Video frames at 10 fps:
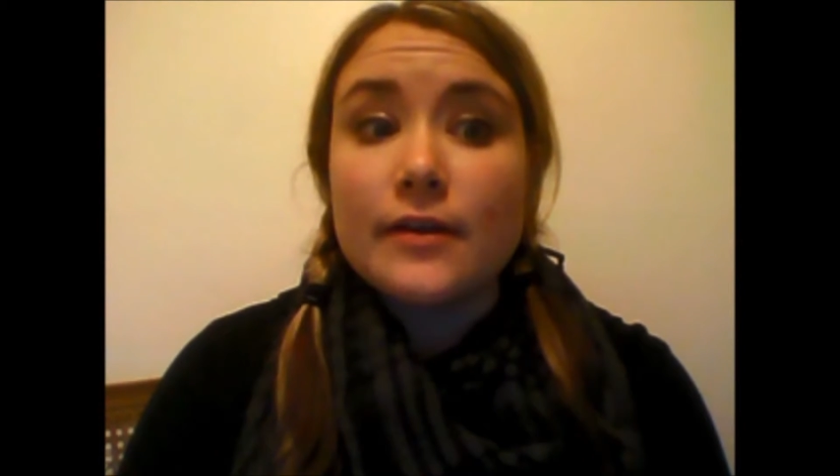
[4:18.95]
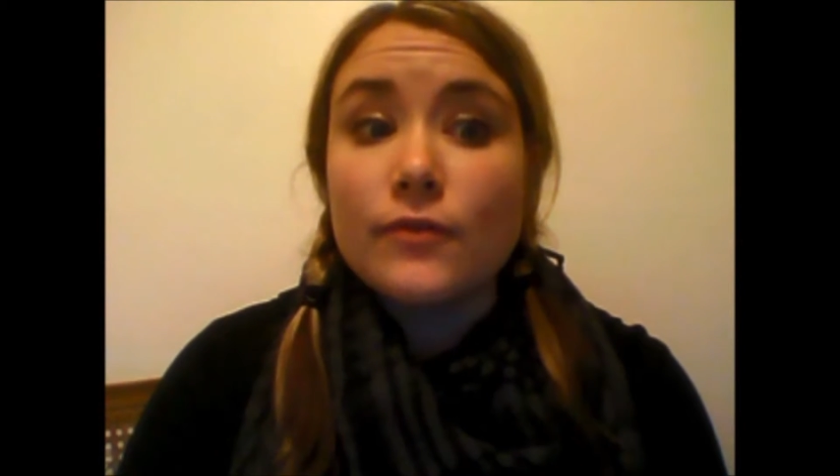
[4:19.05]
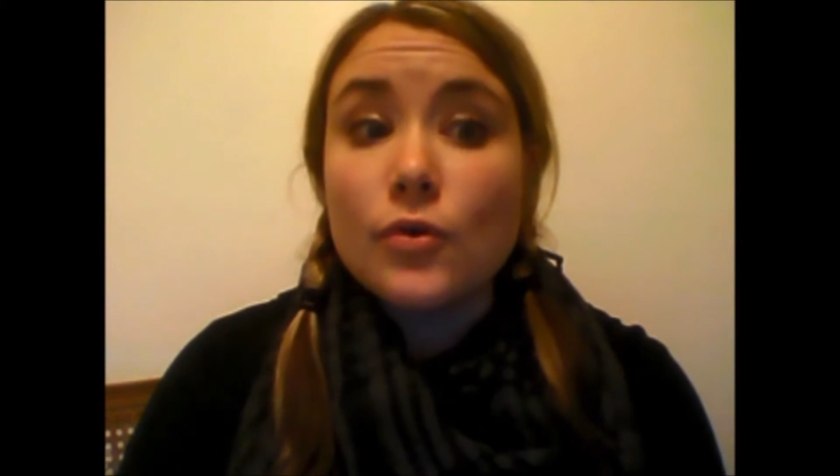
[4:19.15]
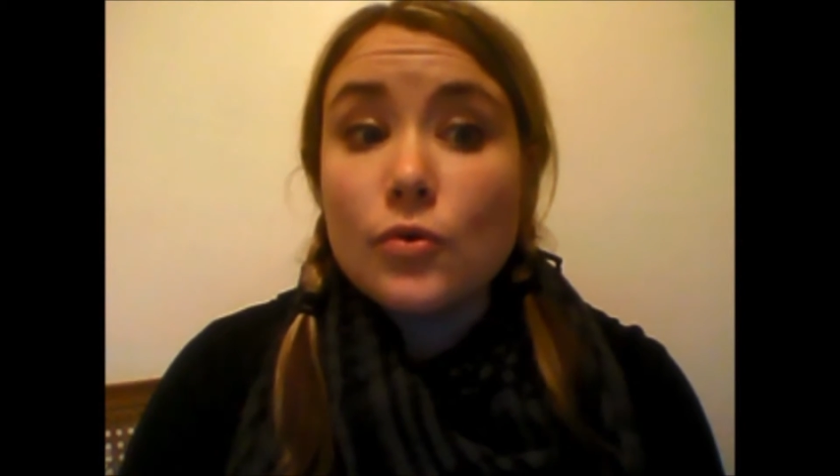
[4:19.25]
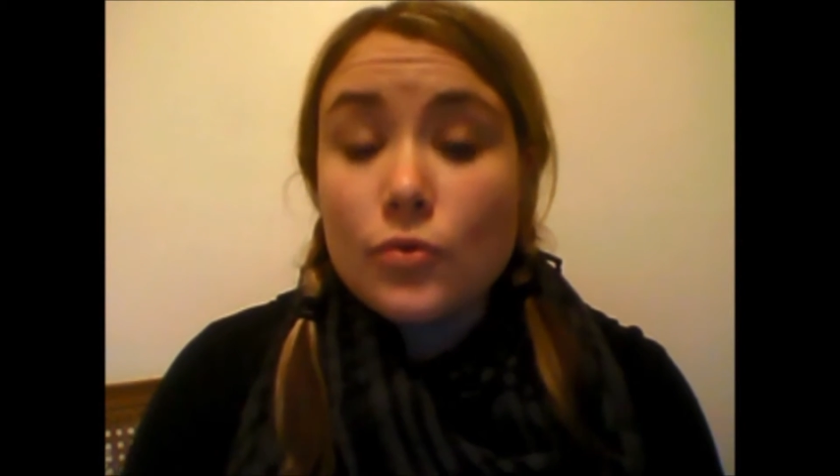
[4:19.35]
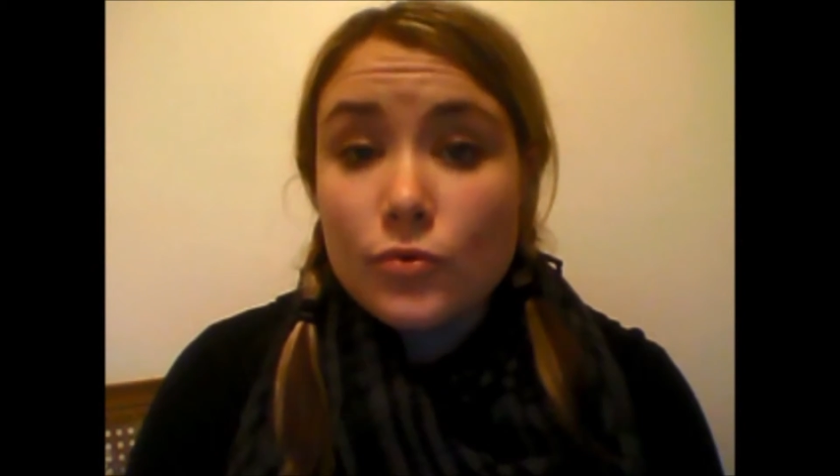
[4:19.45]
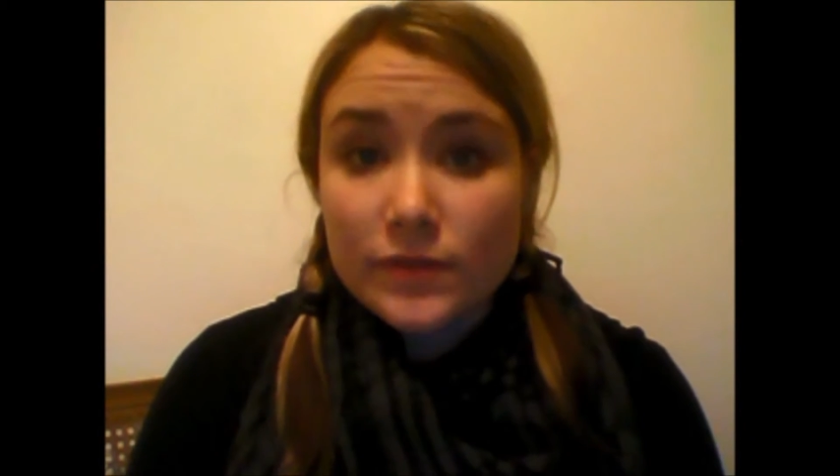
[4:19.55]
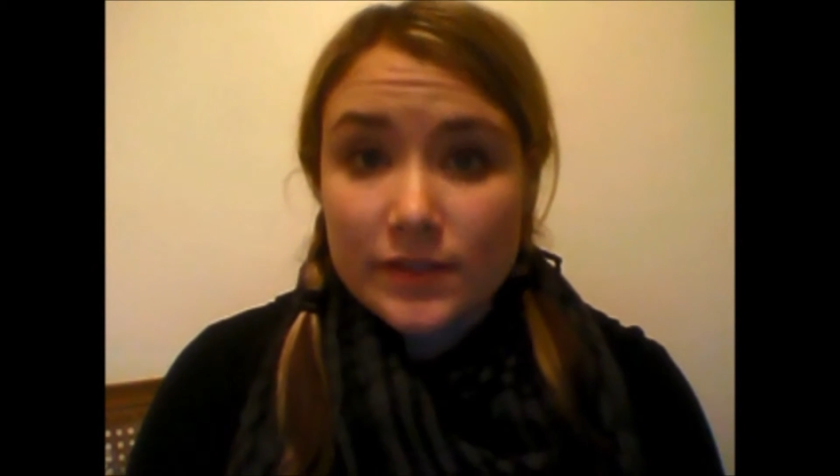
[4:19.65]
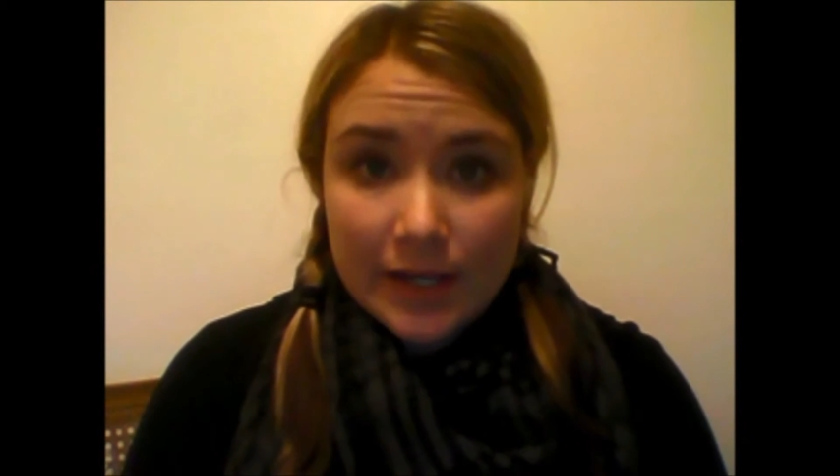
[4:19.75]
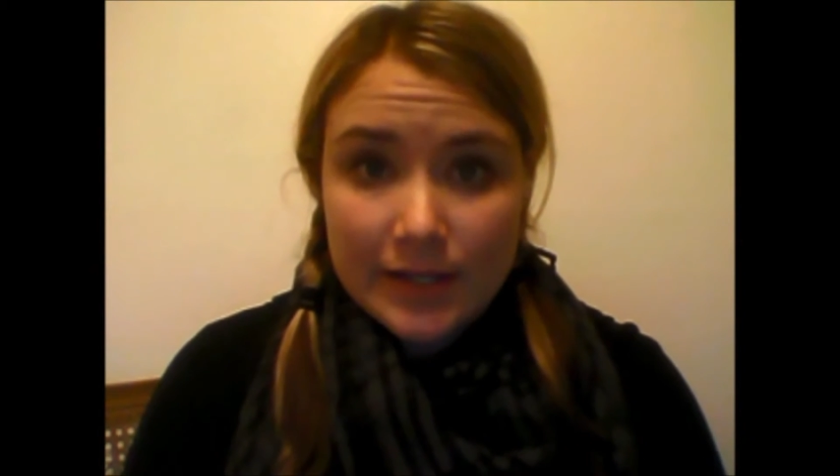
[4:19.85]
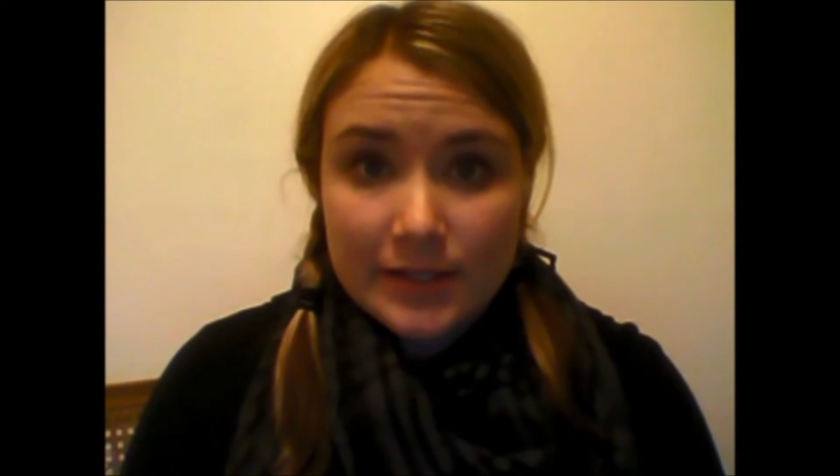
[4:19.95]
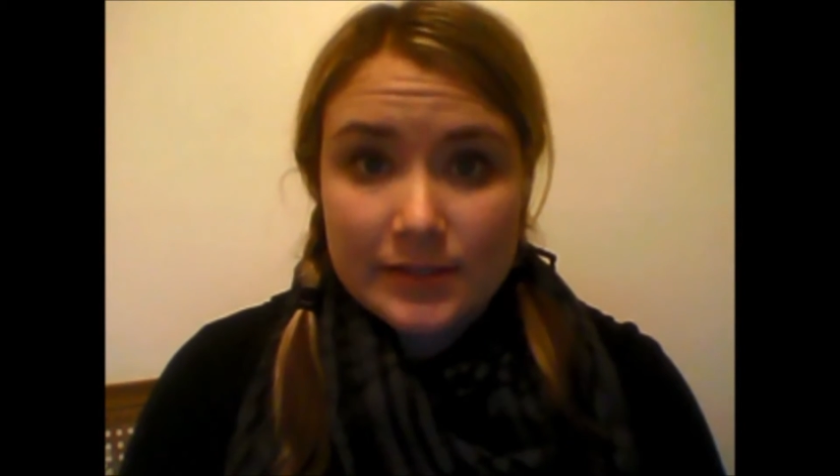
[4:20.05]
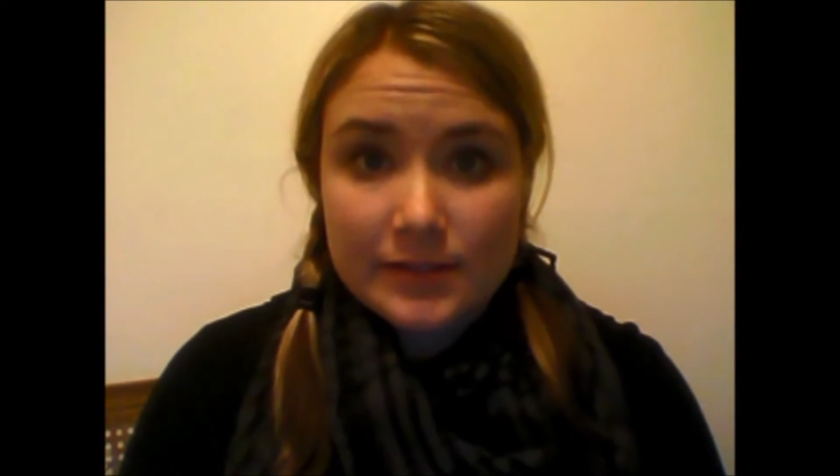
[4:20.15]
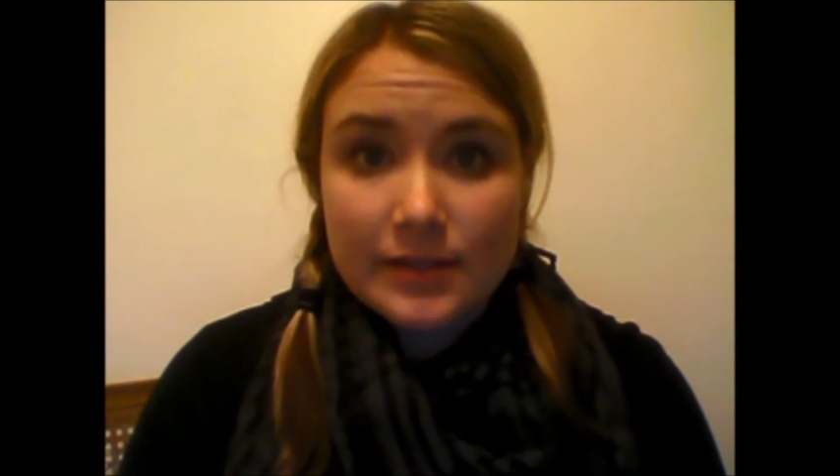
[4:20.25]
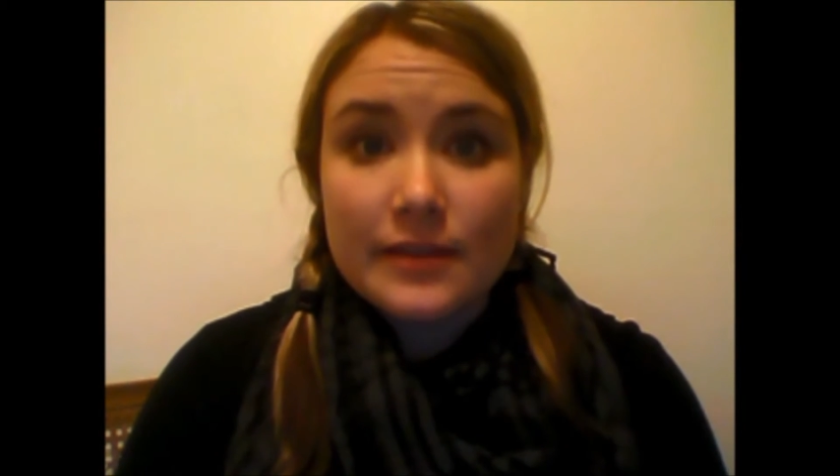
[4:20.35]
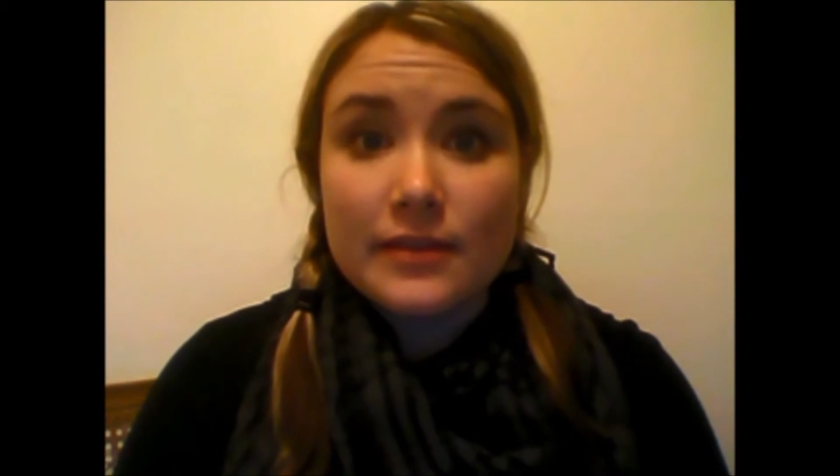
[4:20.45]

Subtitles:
of who studies